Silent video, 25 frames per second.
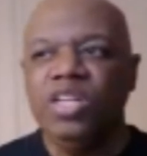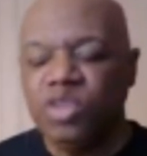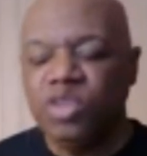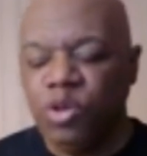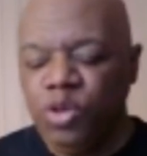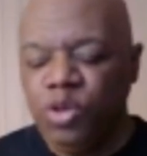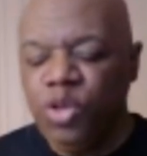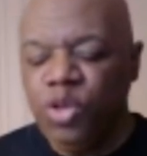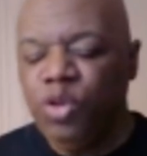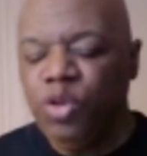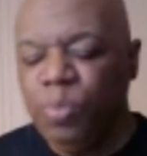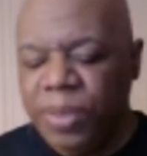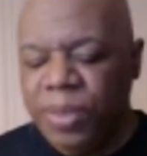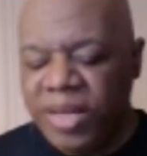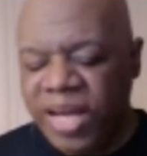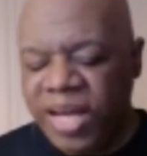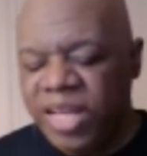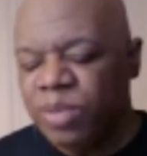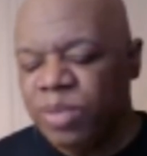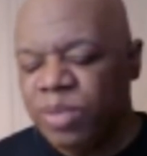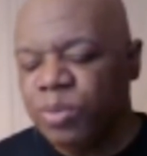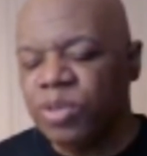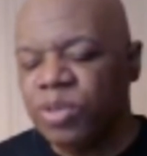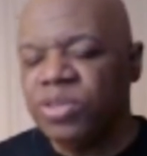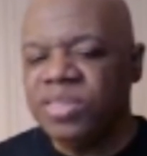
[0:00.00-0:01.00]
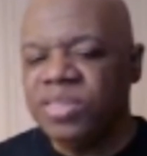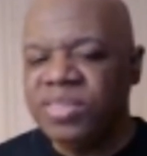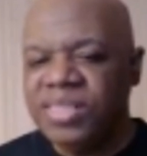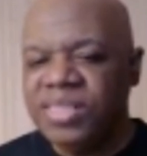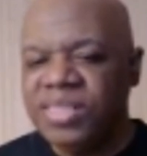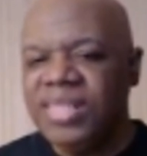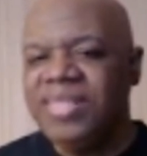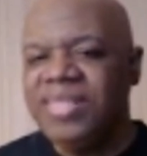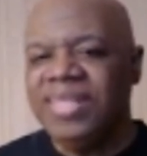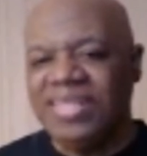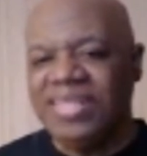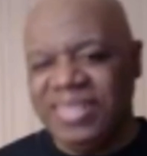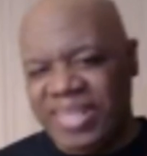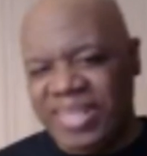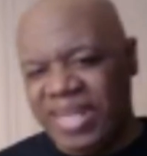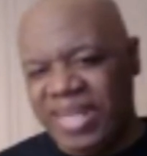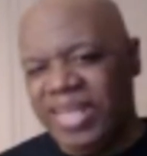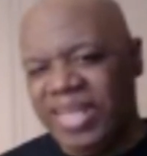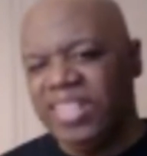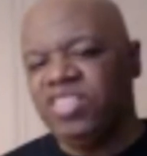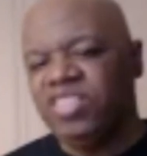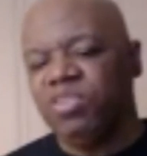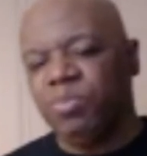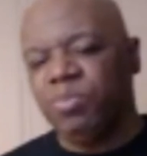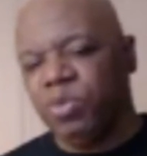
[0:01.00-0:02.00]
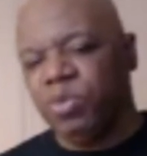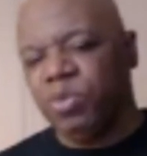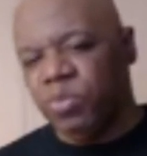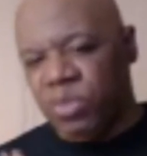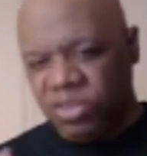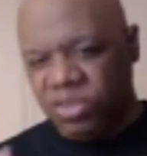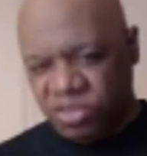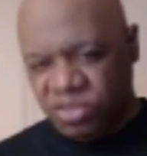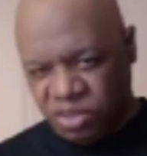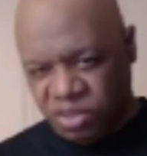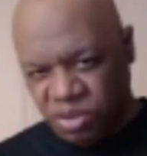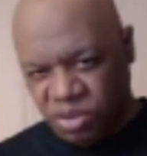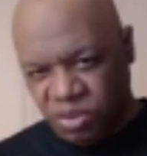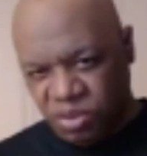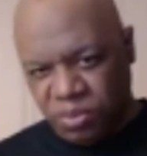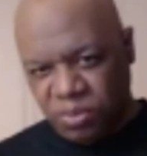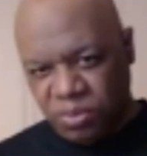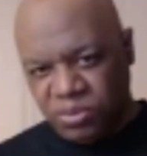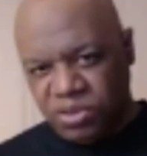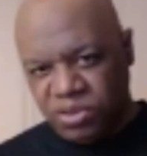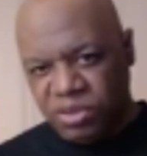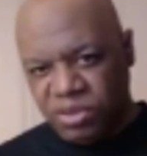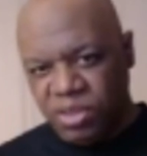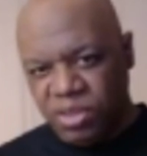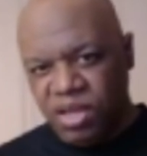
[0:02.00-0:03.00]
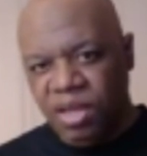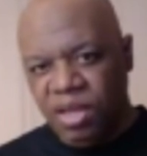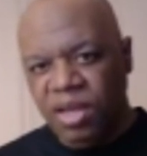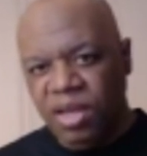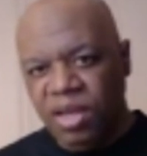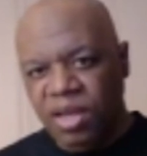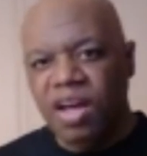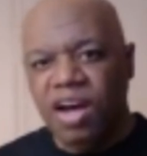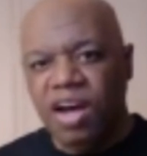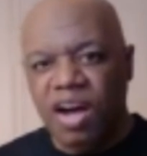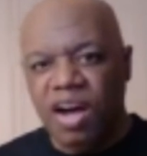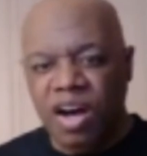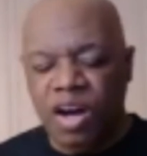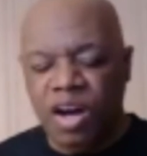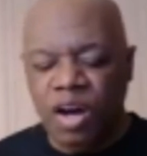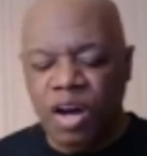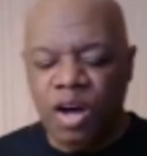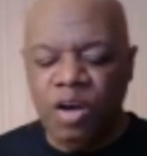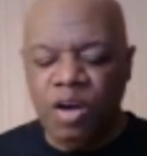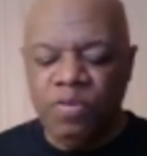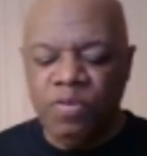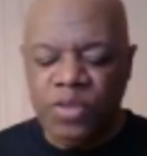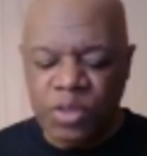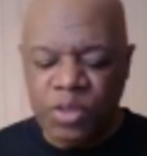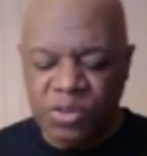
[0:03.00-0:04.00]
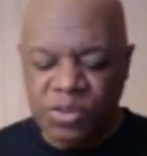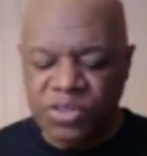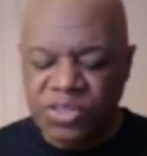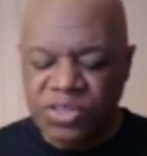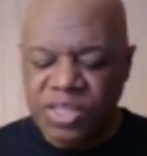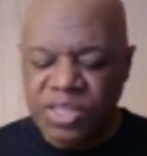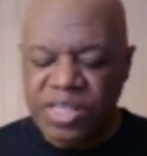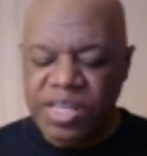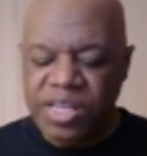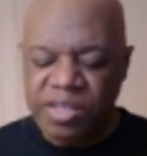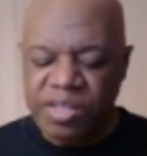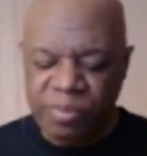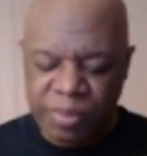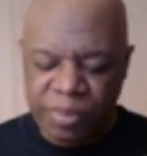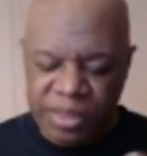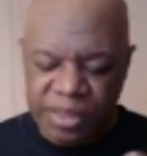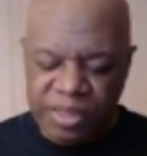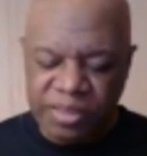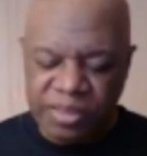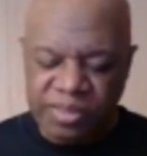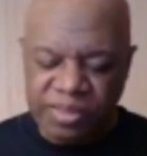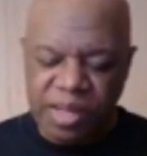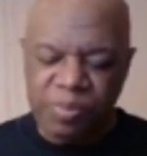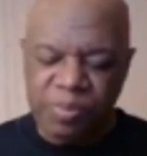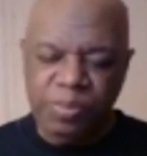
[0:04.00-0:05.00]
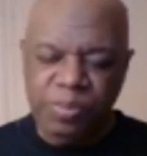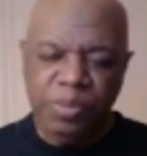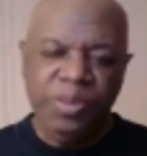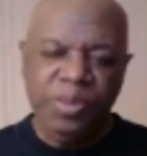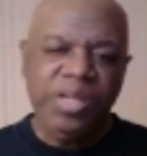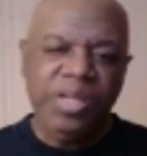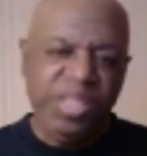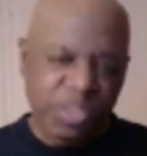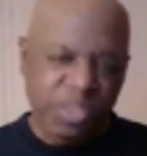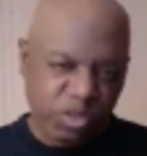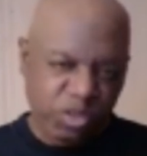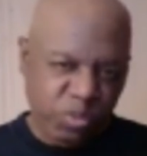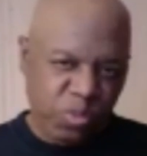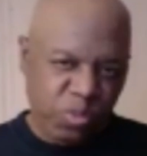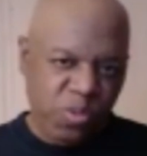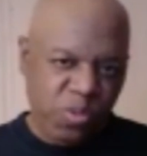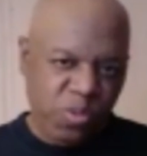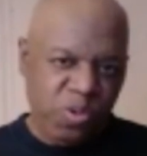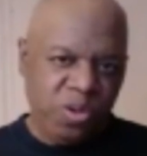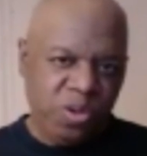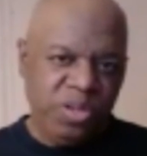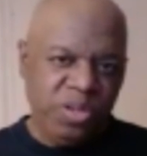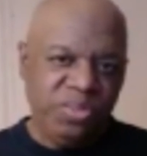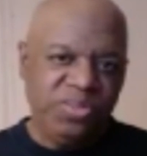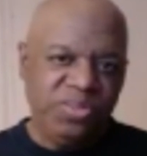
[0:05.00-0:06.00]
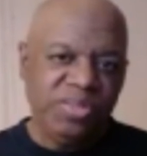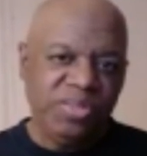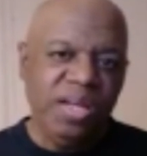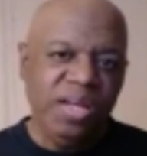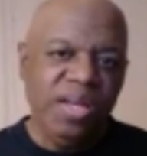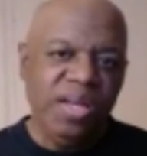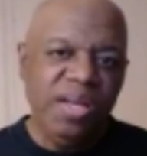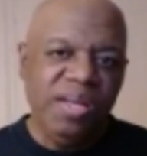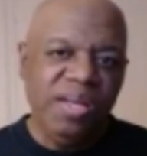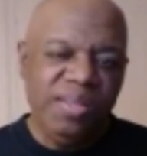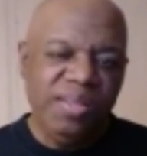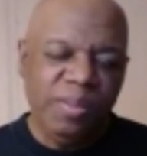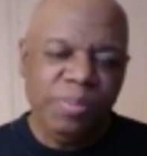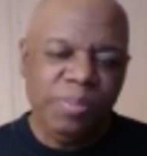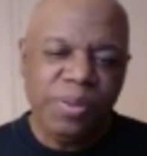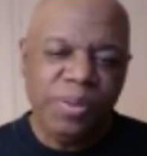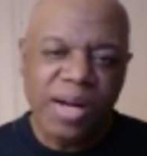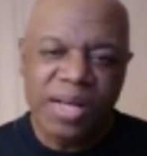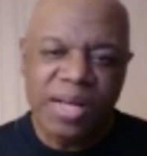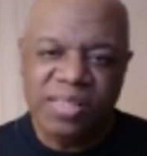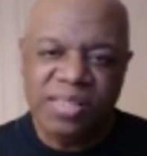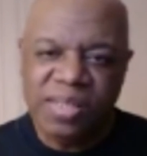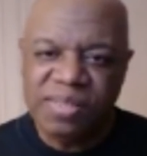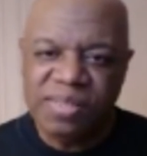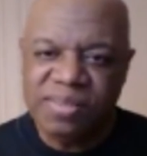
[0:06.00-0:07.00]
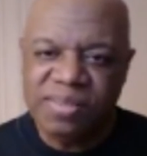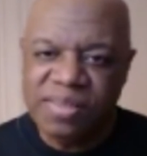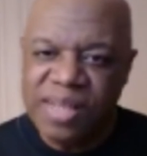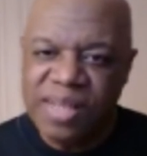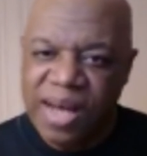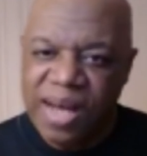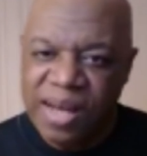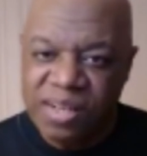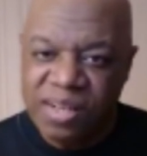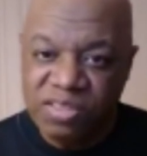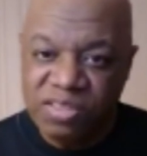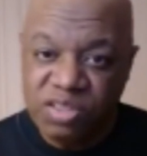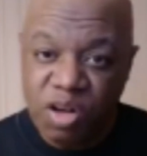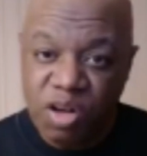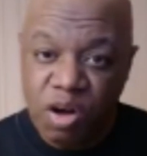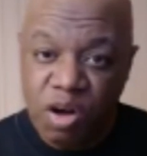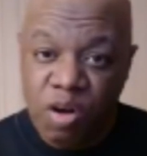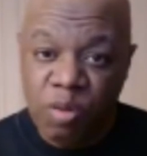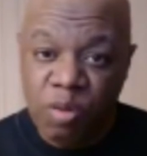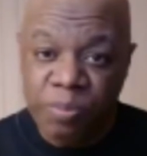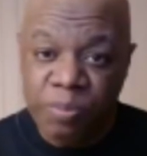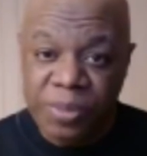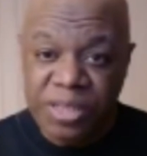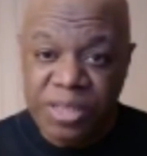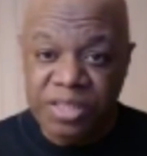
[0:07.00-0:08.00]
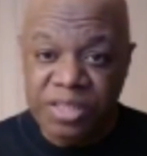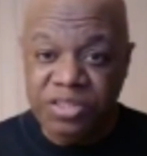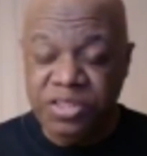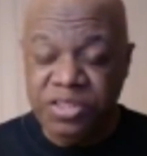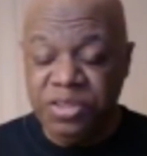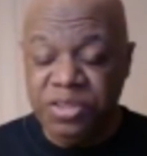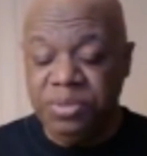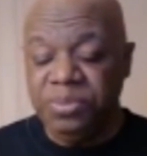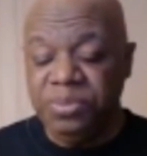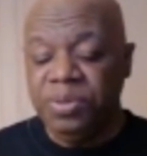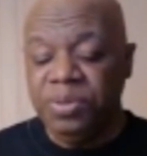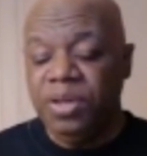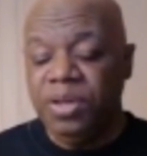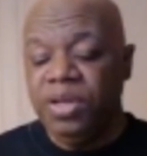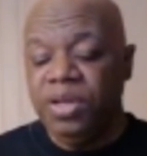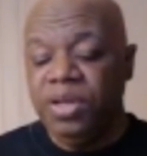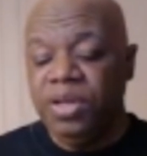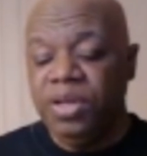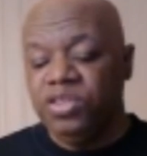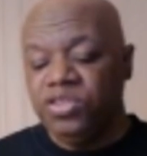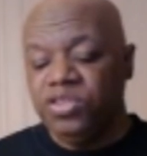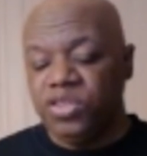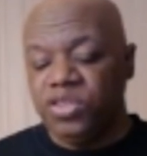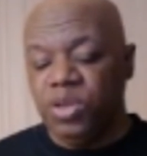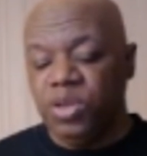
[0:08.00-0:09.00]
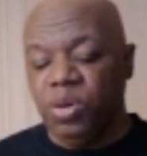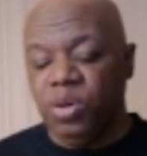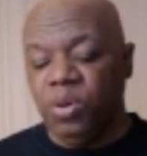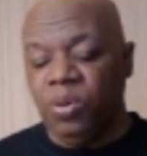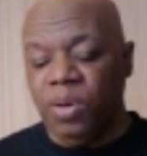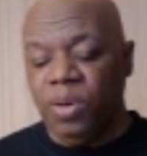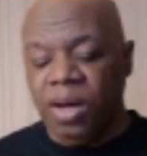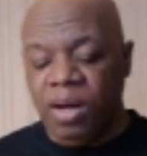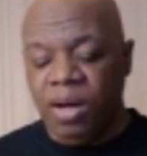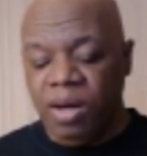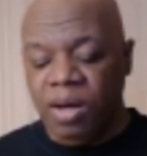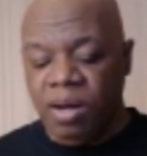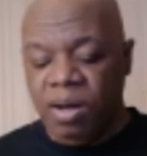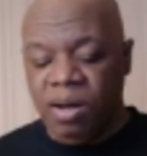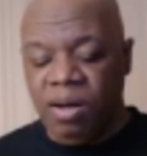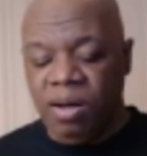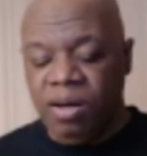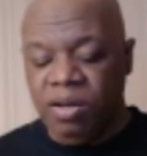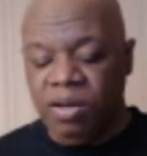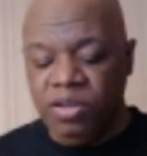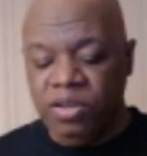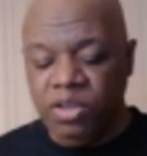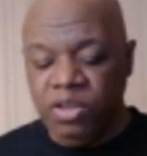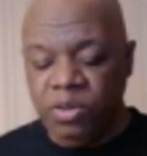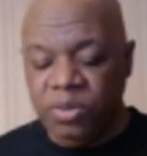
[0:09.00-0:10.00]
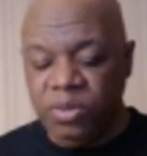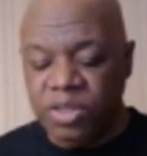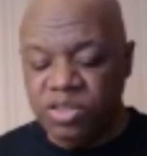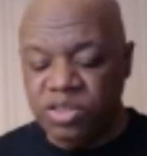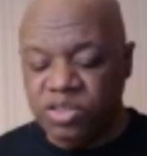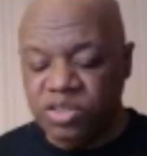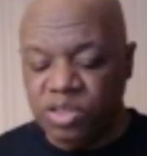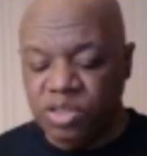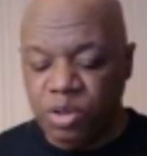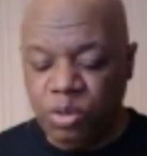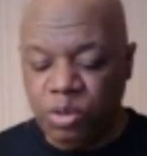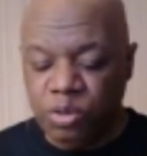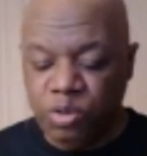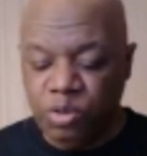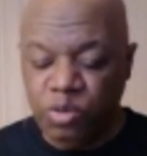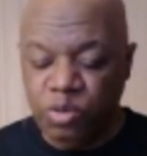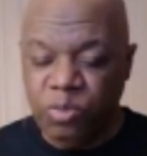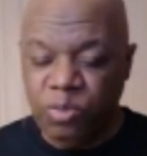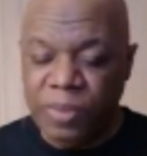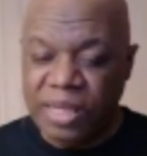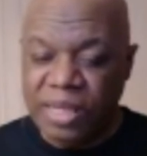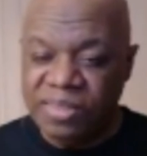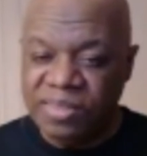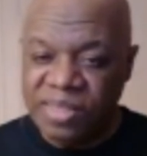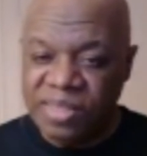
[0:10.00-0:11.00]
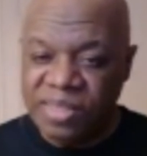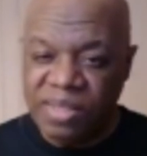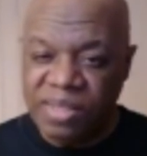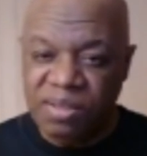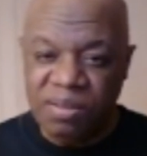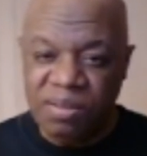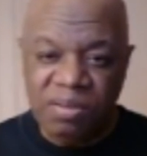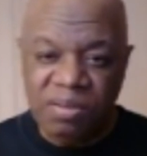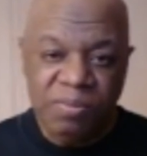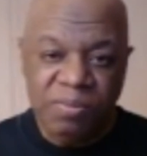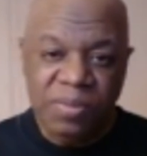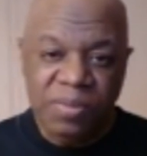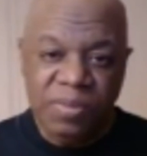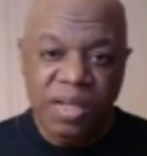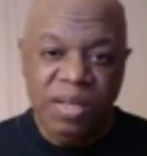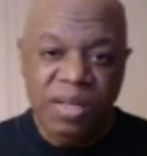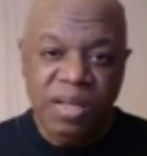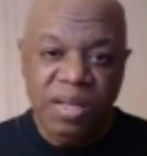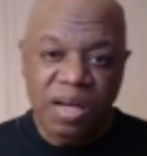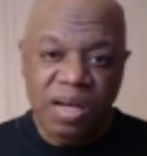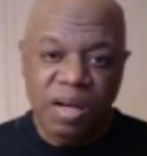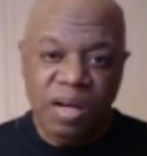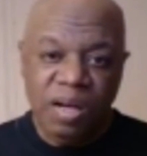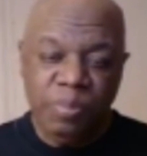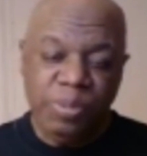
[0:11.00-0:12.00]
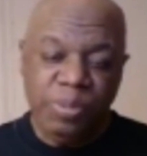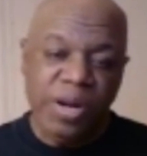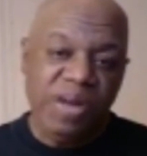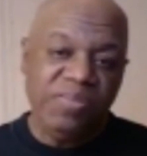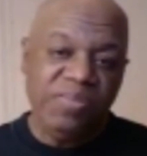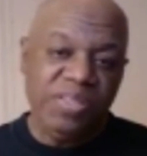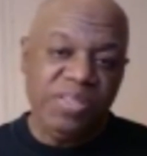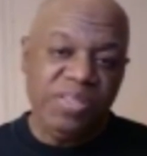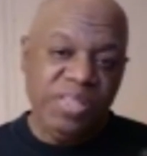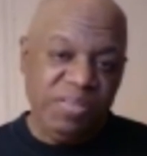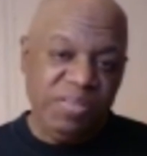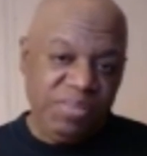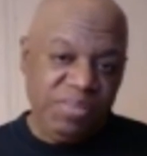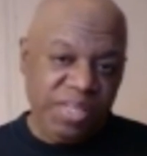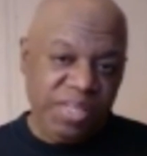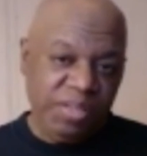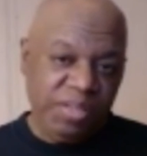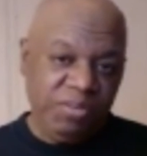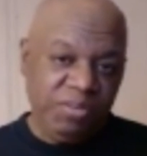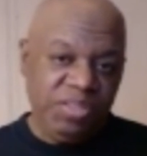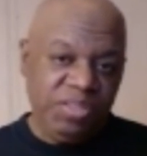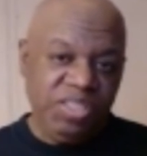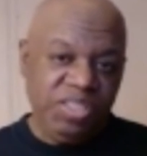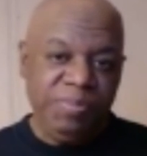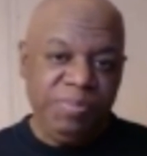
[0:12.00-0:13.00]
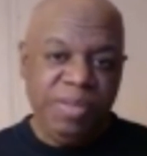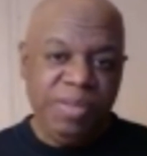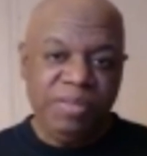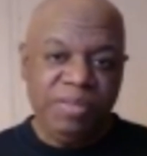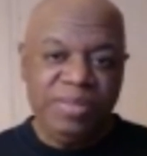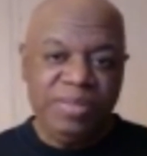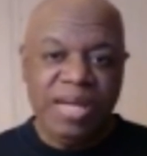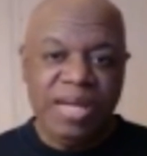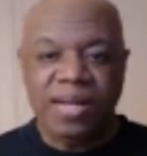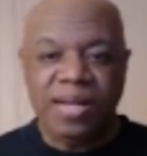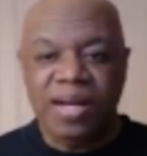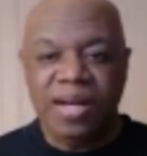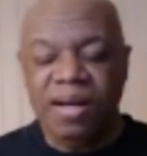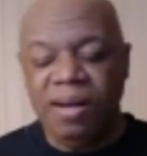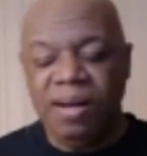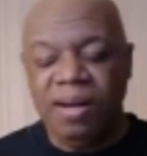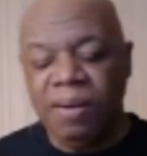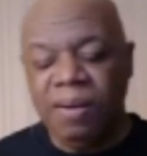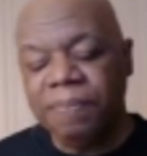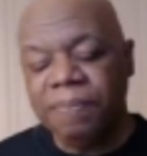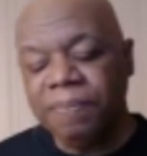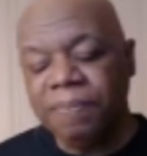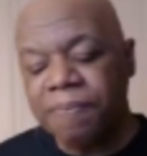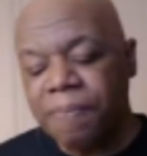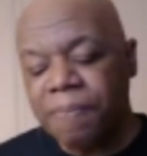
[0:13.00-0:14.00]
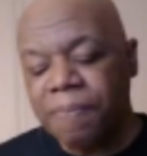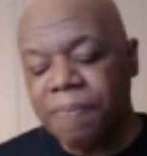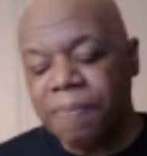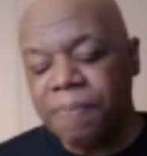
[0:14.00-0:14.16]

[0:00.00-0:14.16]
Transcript: So you'll be able to see the tangible results of your seed because I'm putting it towards the projects God has called me to do. So uh, you can sow through my Zelle, uh, prophet david taylor at gmail dot com,